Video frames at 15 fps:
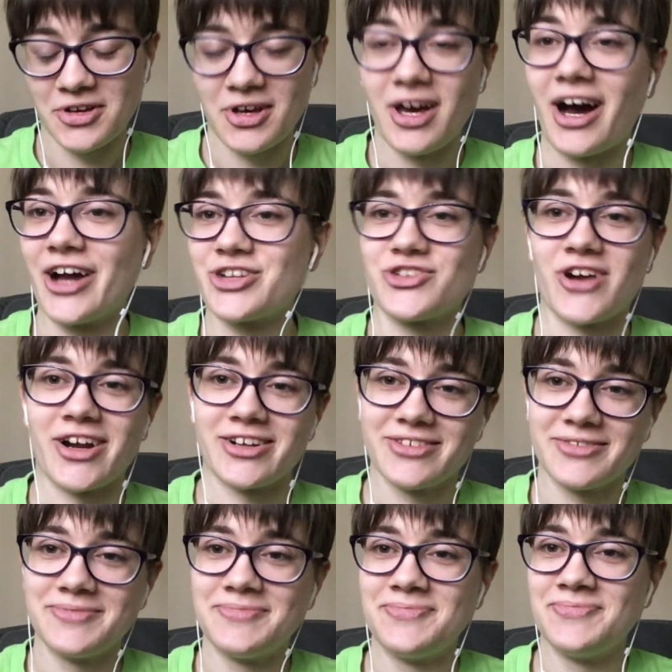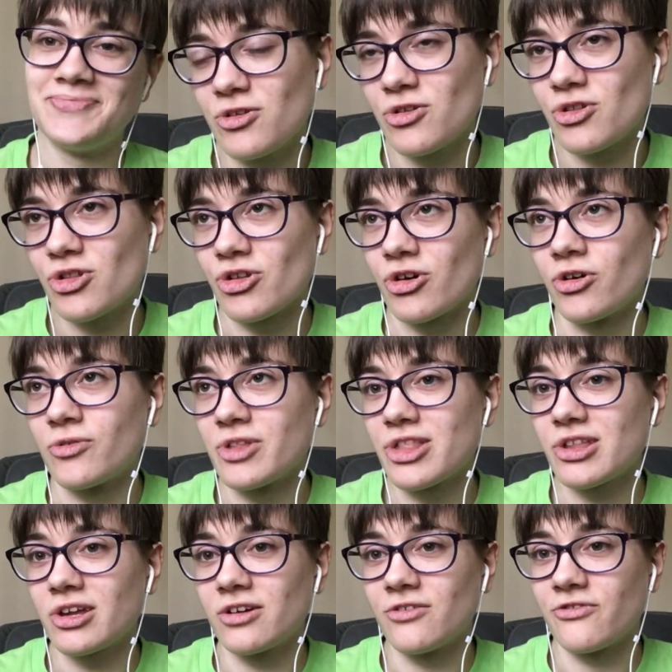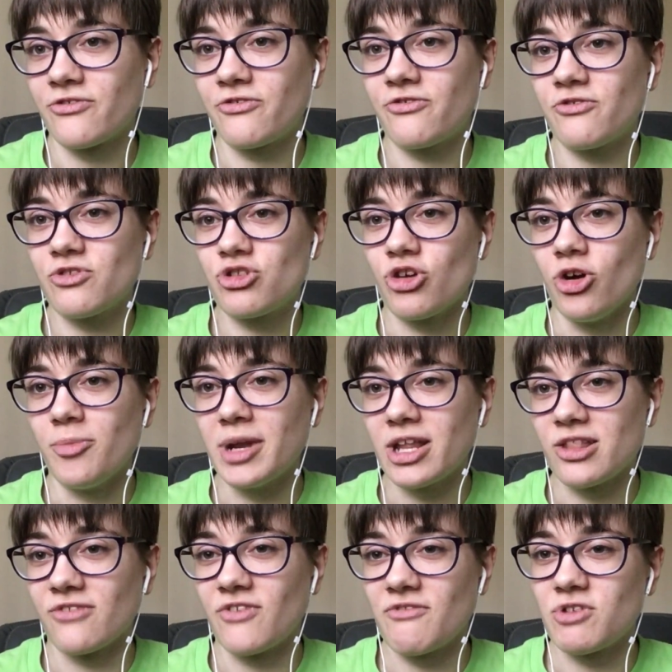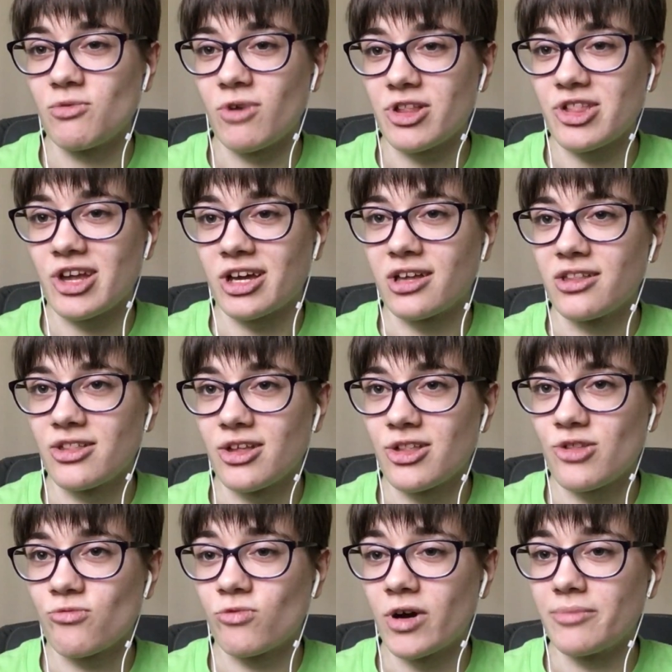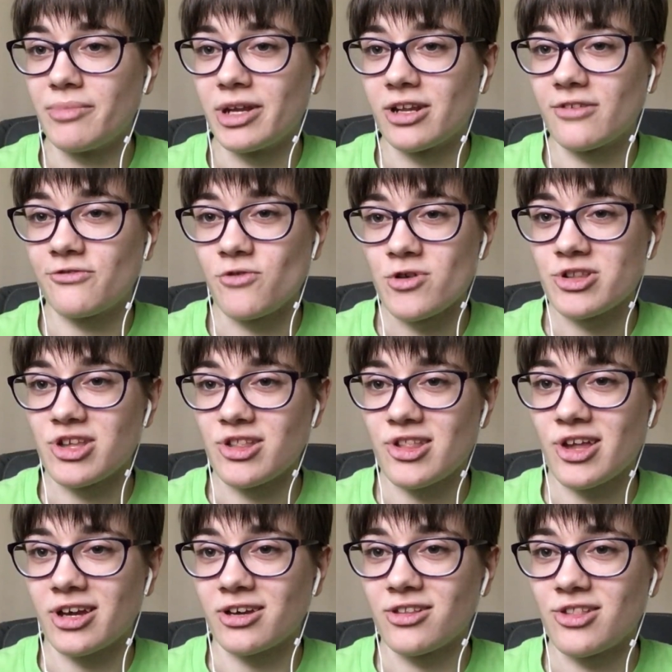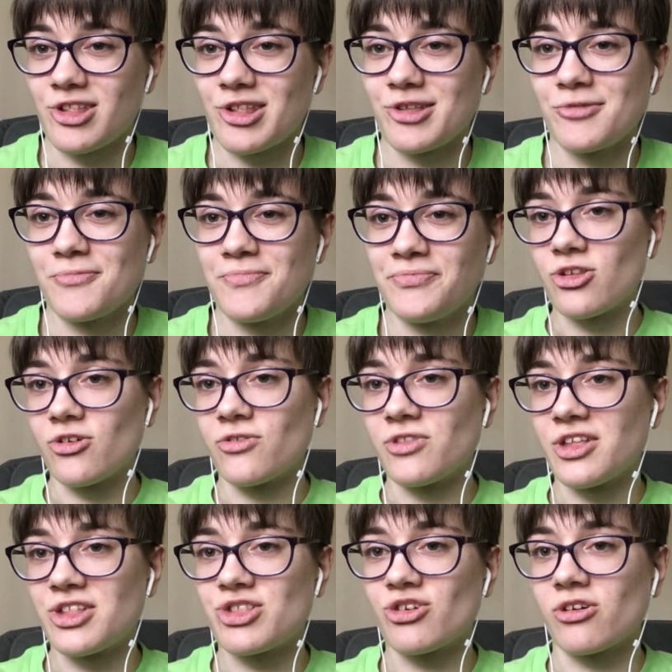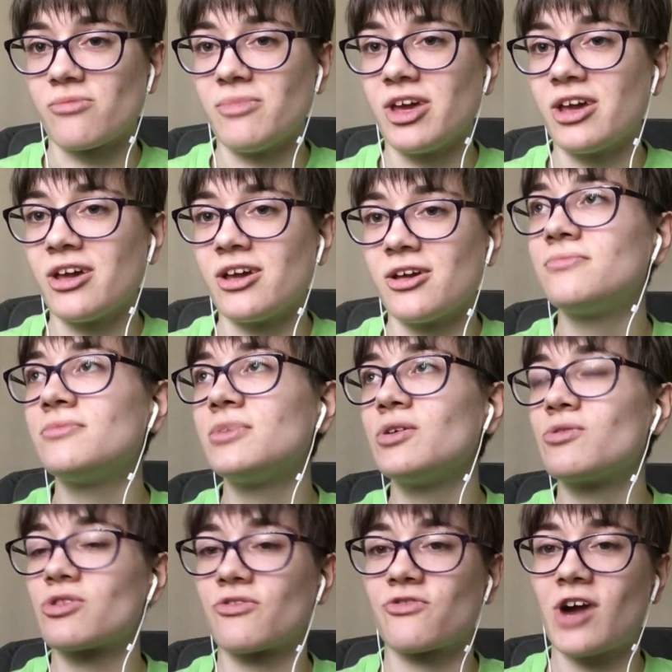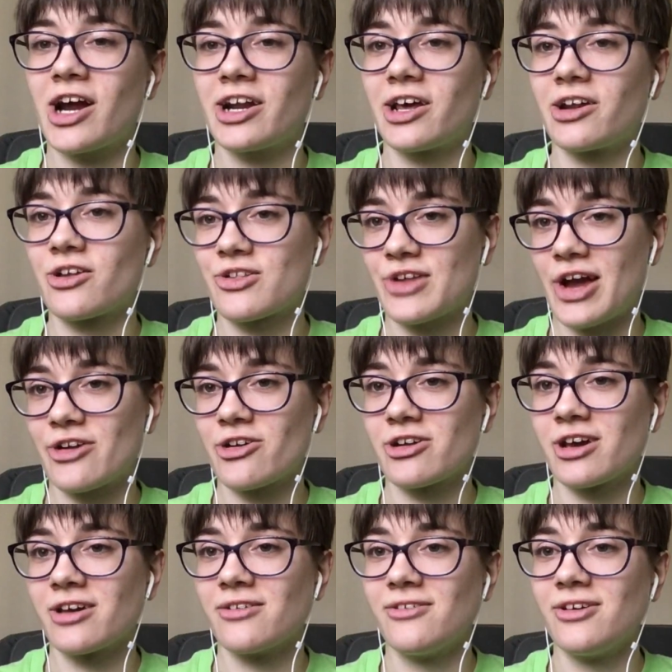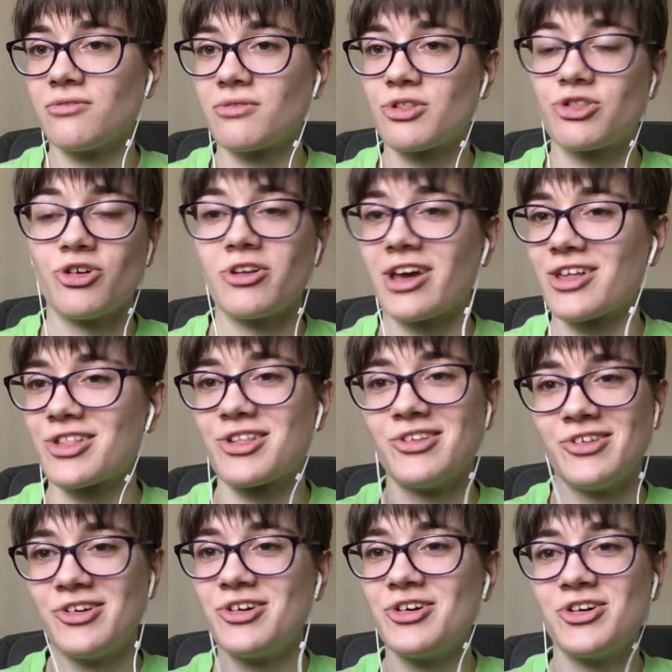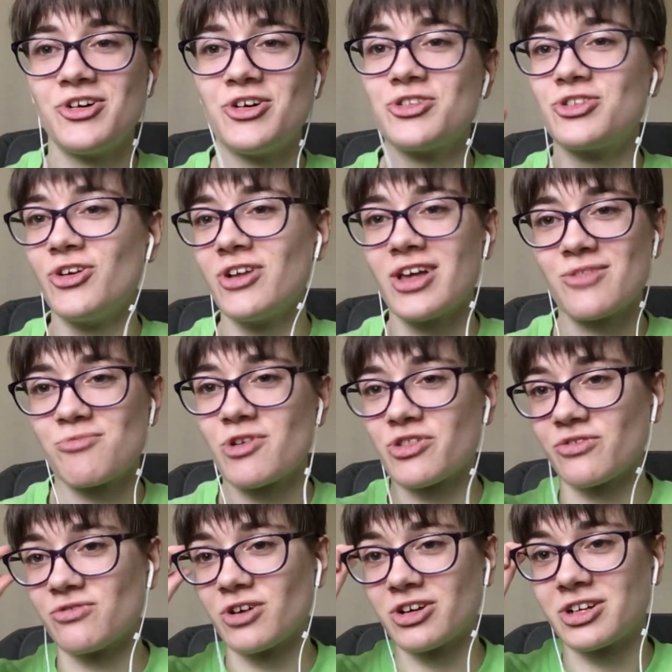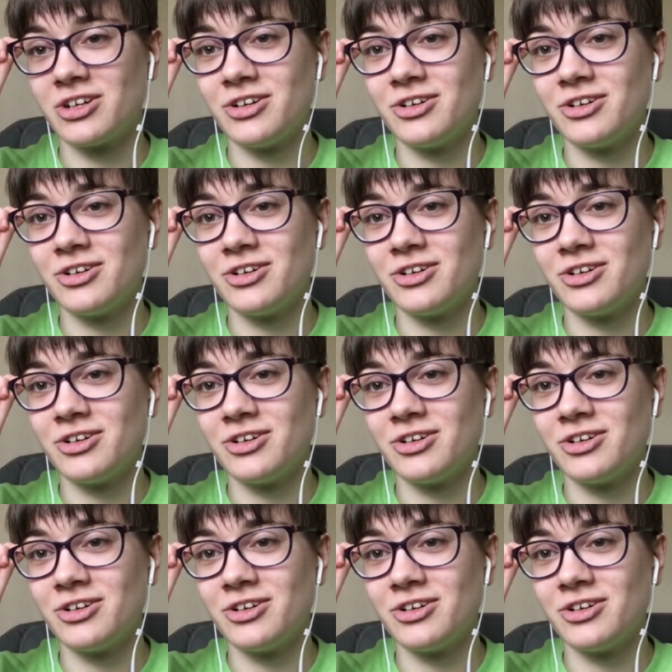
I tried. So instead of 2 minutes and 51 seconds, it's 1 minute 14 seconds. This took me, it was a Friday and a Saturday. It's 2 days. 2 days worth of work.